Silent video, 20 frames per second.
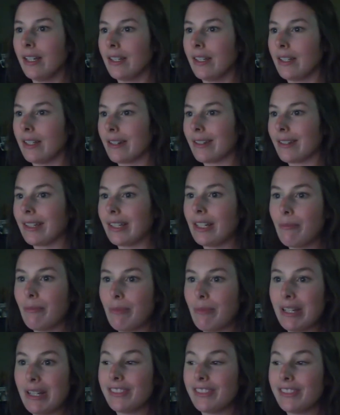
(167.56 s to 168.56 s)
There's a little
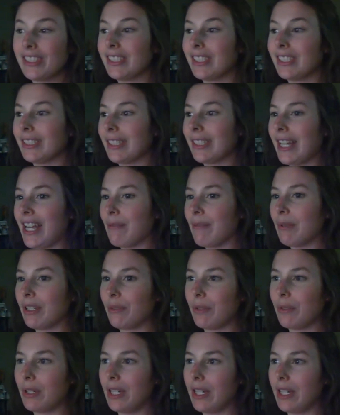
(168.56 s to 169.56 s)
bit of a delay
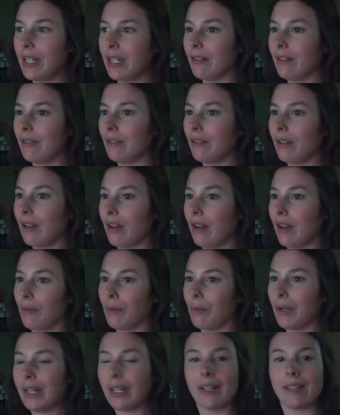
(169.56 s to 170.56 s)
between
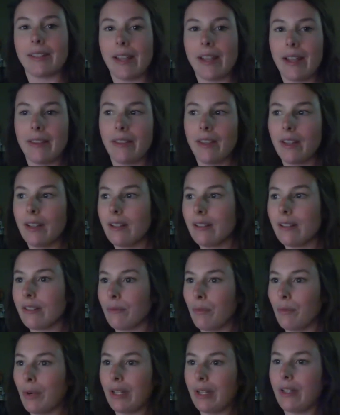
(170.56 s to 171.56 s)
when I say things,
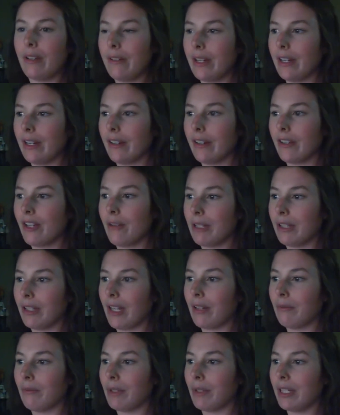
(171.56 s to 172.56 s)
when you hear them, and
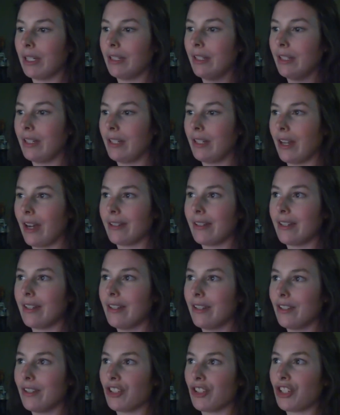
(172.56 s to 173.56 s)
then when I
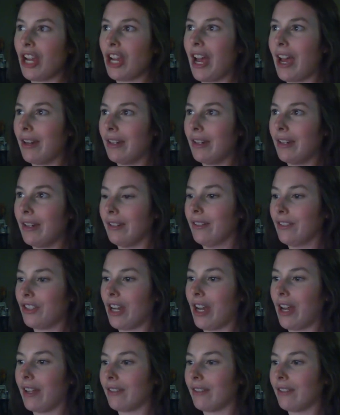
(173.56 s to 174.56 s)
see the chat in the
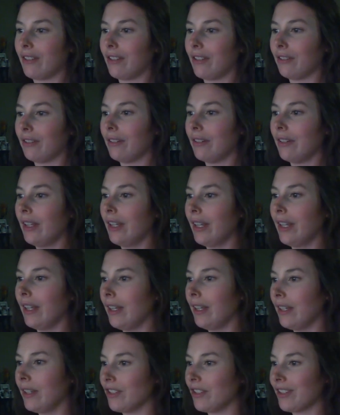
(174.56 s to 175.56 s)
chat. So
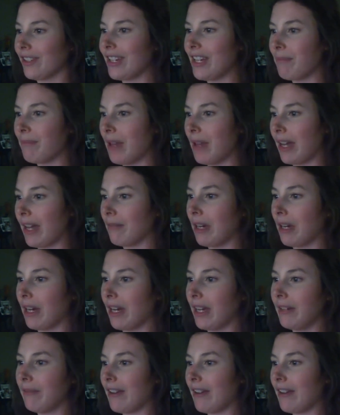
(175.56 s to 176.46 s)
just keep that in mind.